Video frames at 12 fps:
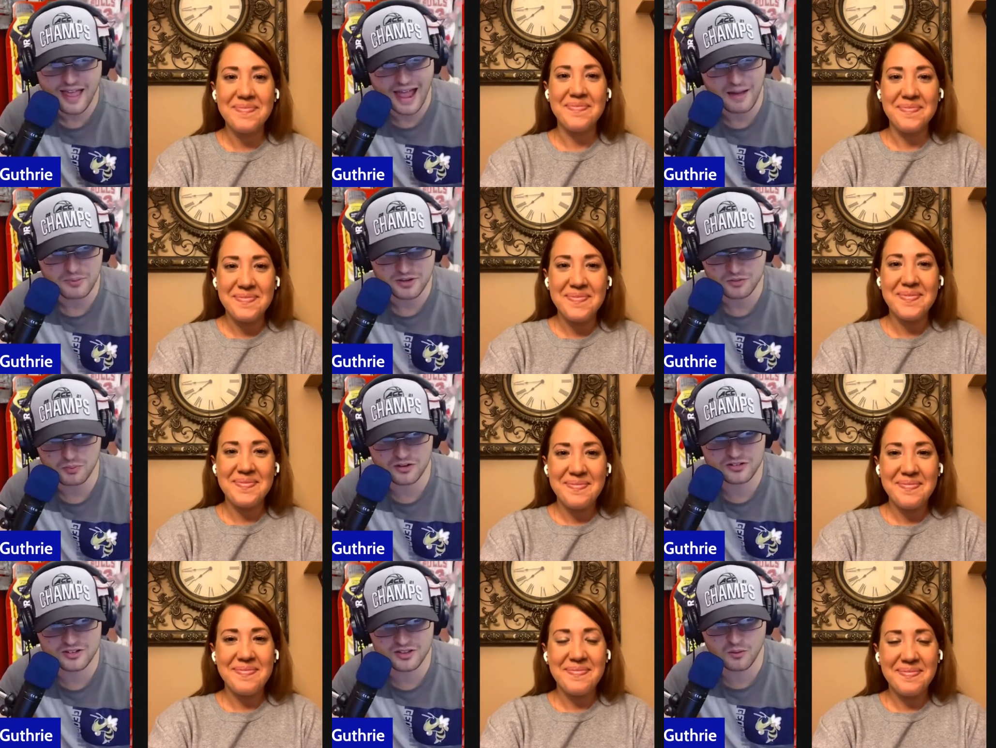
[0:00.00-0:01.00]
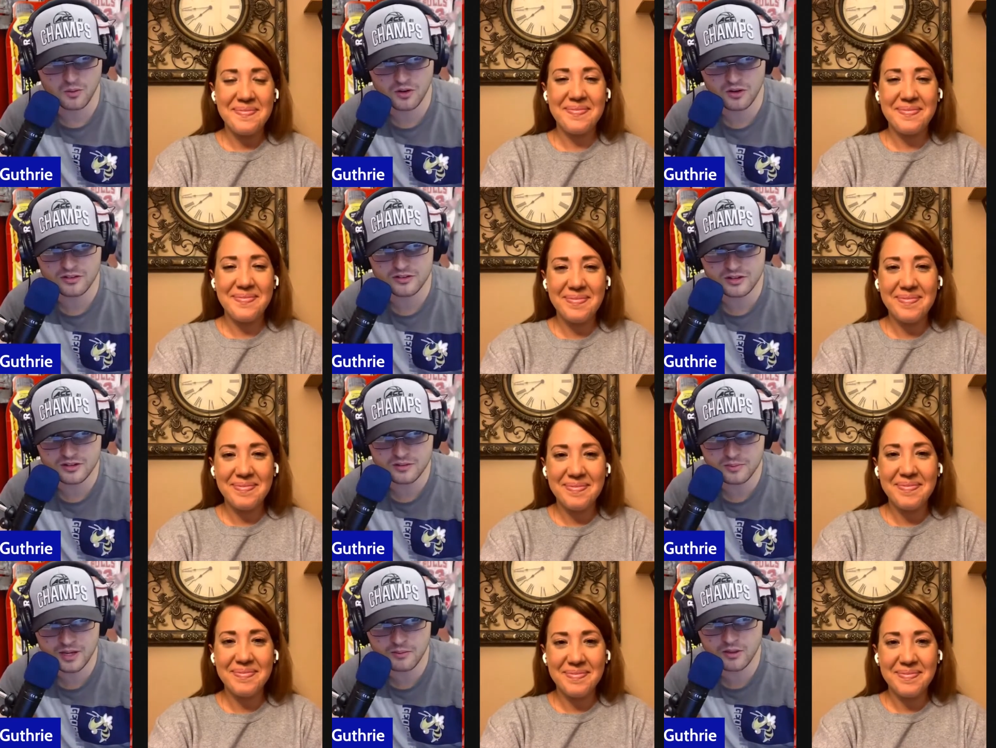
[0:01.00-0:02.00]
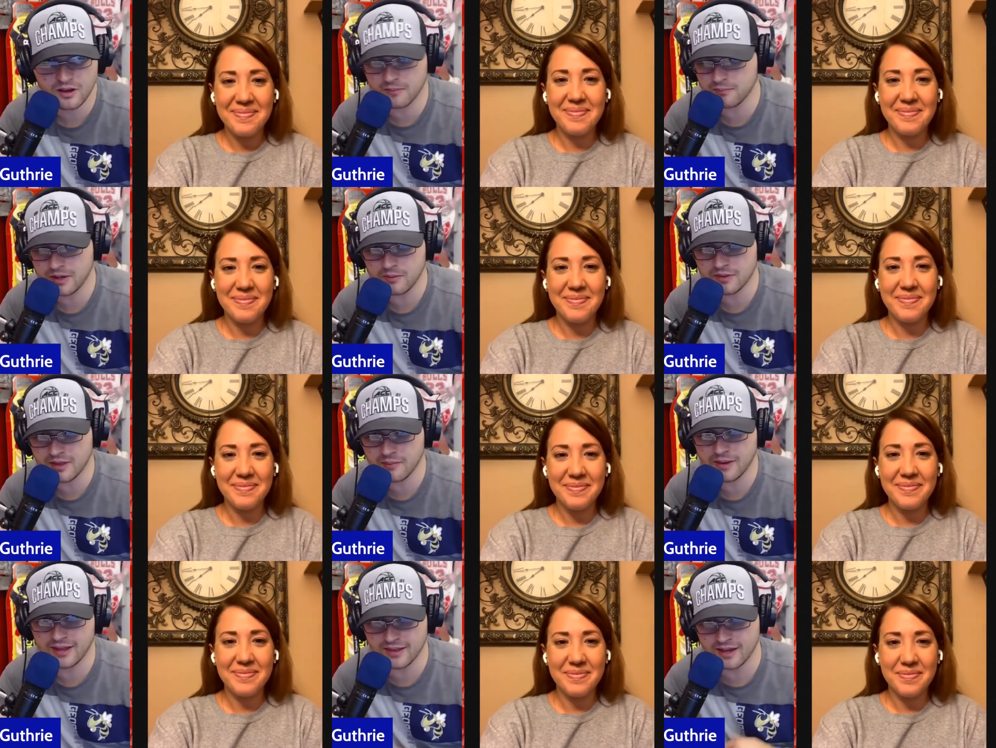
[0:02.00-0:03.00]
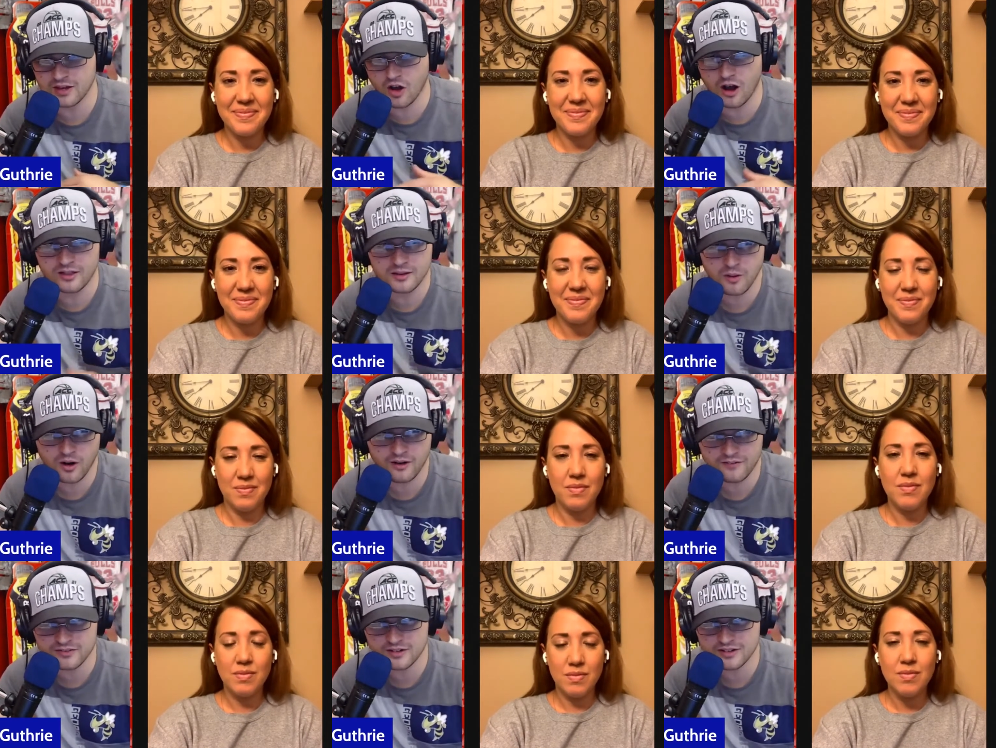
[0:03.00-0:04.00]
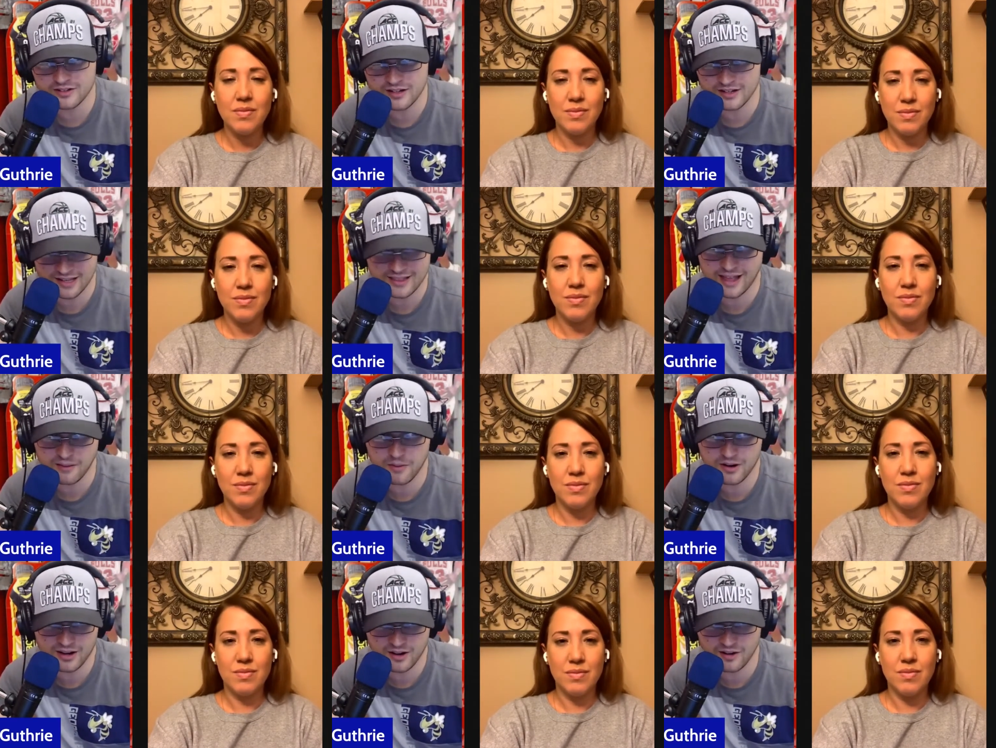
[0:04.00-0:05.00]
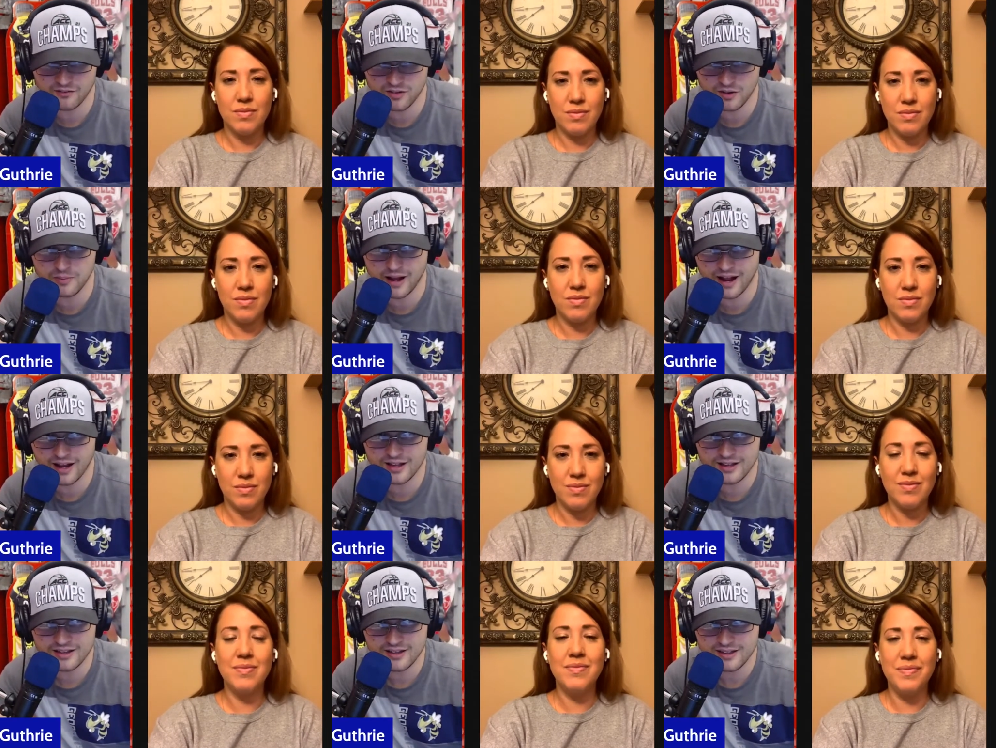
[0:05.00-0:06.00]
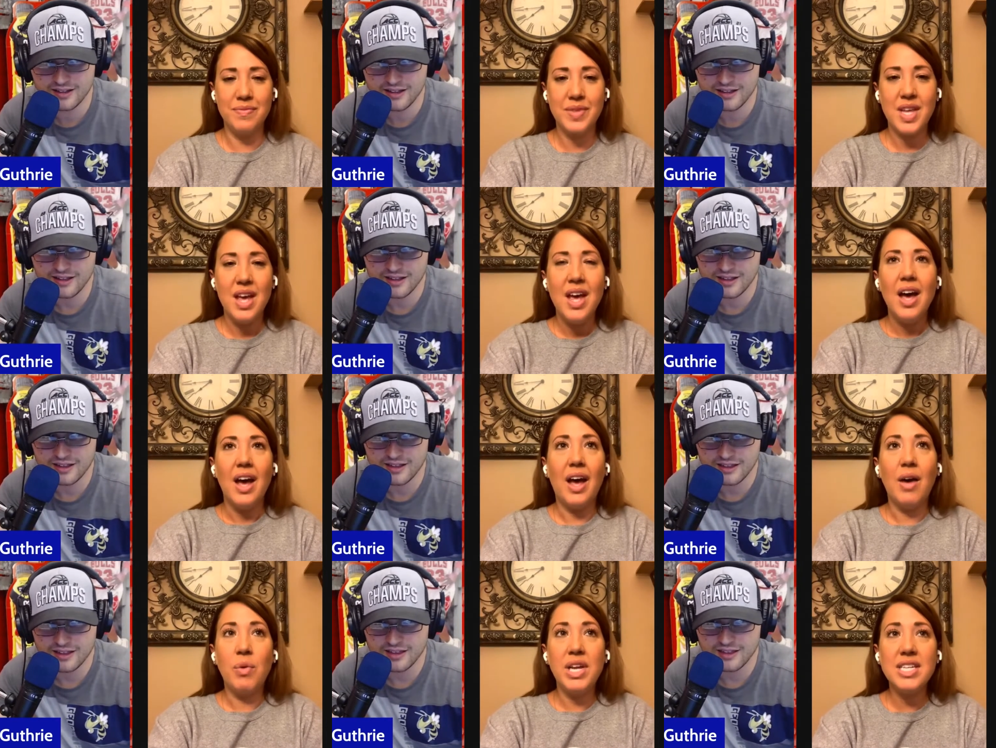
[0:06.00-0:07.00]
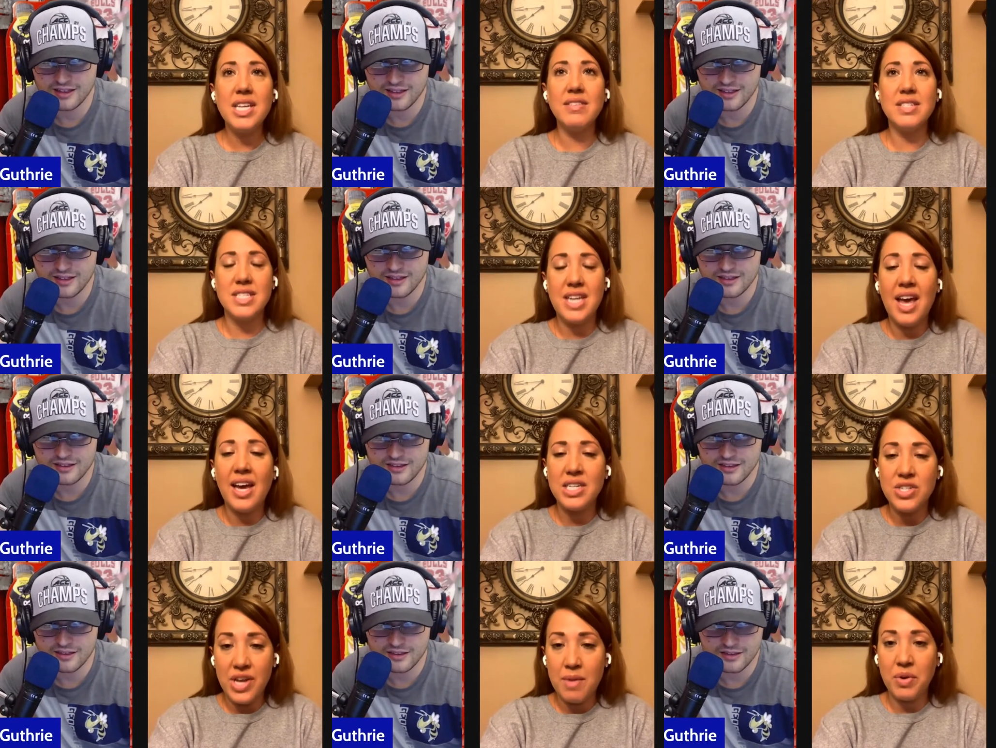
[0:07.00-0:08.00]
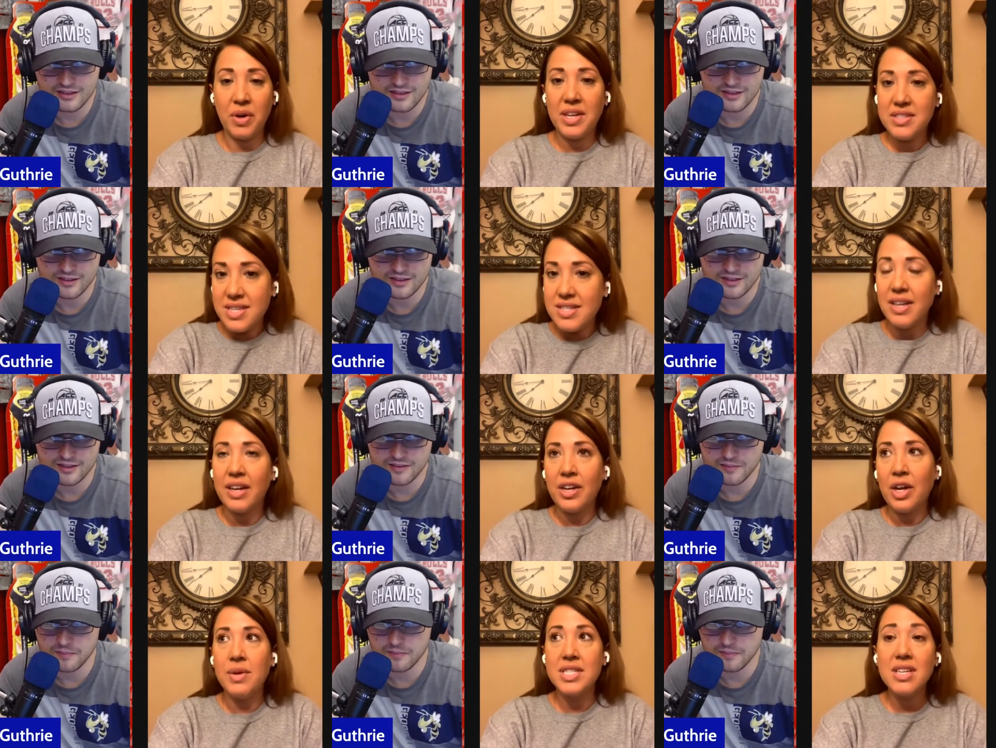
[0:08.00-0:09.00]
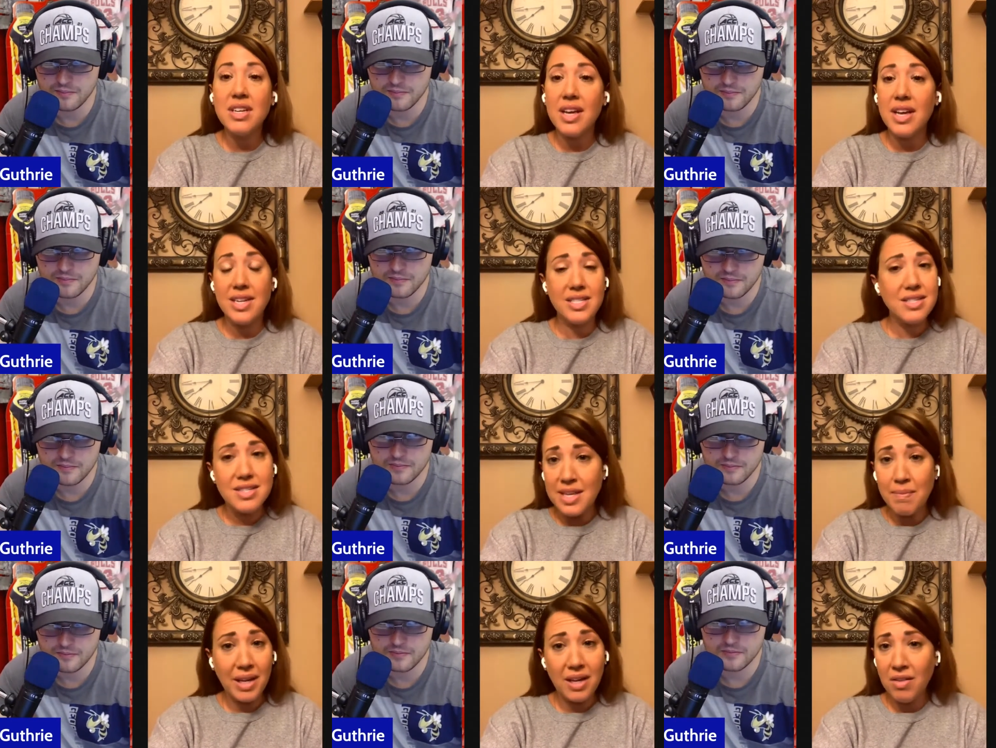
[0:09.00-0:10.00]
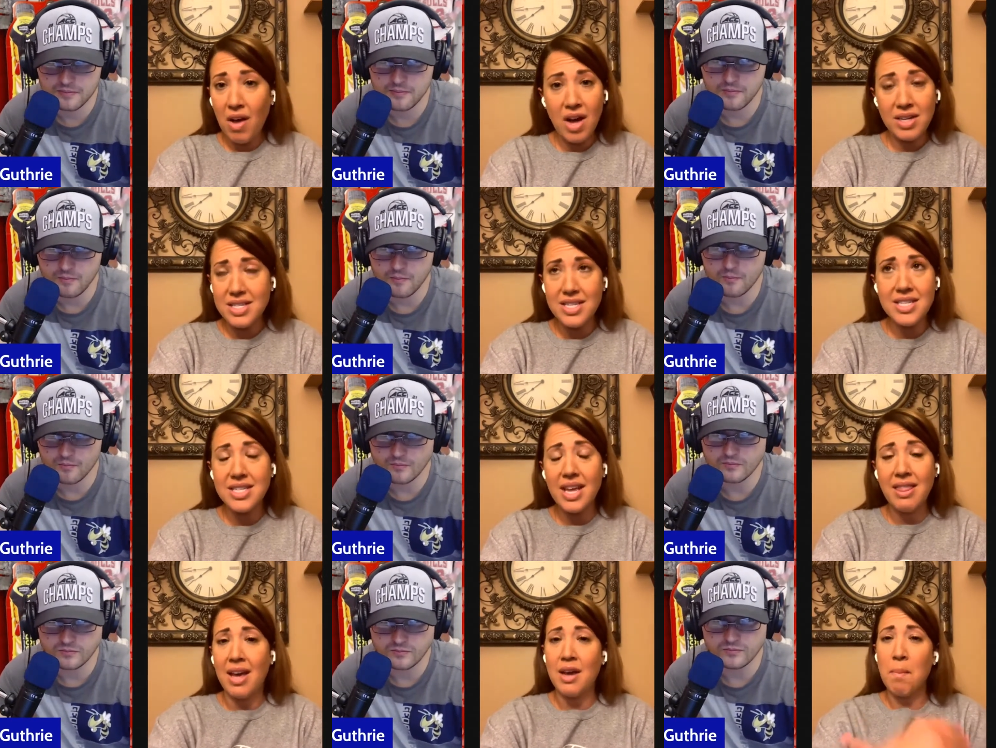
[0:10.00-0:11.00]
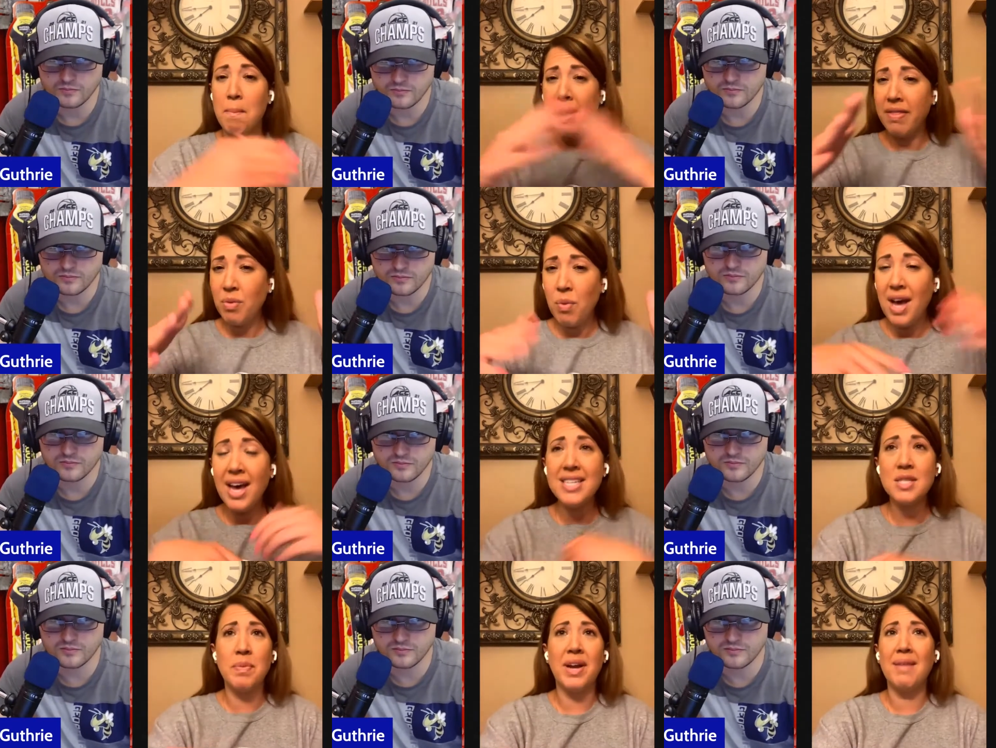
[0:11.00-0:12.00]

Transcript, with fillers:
Speaker 1: happiest person in the world to, to be able to compete with them and then knock them off to, to get that monkey off your back.
Speaker 2: Mm-hmm. Uh, we just have to stay in shape during season. You know, it's a, it doesn't seem like a long season, like month wise,